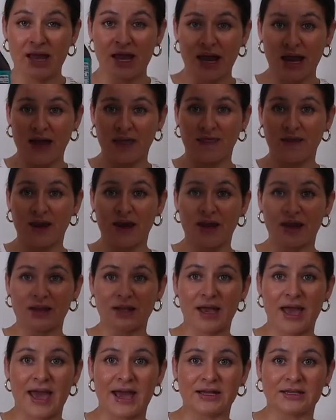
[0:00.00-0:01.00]
and
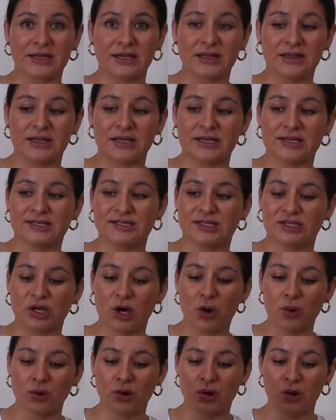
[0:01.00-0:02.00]
then adding the
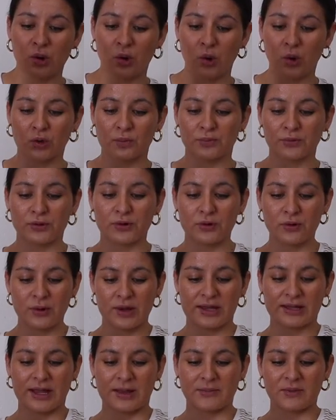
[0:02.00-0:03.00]
Stok cold brew,
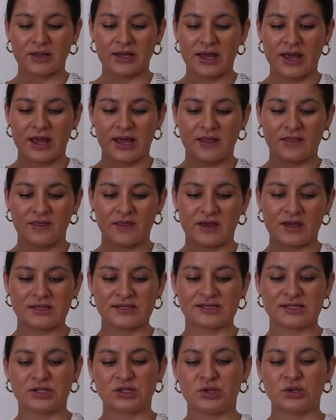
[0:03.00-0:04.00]
and I'm gonna add
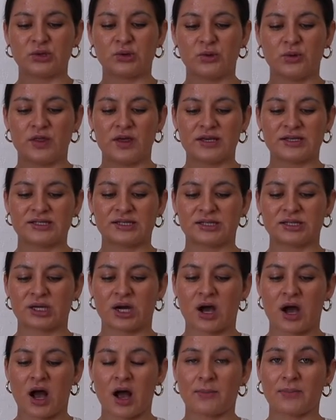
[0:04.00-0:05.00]
this to this
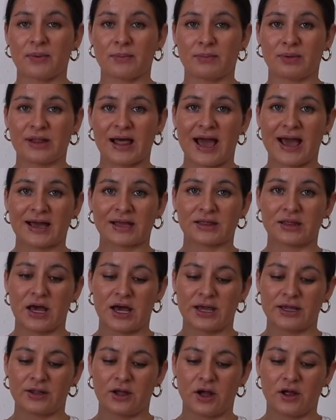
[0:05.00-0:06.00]
top black
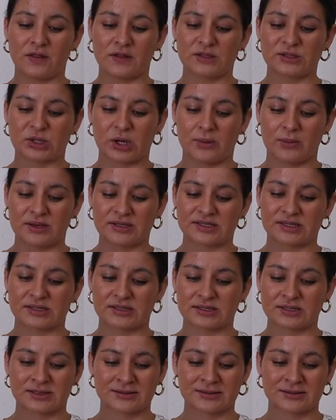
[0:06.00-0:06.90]
line on the Starbucks,